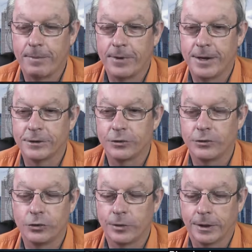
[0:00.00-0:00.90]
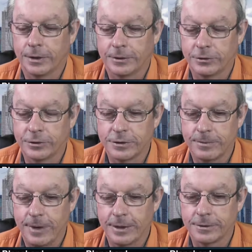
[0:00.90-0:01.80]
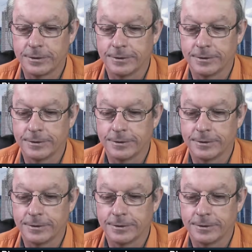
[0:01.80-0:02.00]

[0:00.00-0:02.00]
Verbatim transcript: person doing it. It's just amazing.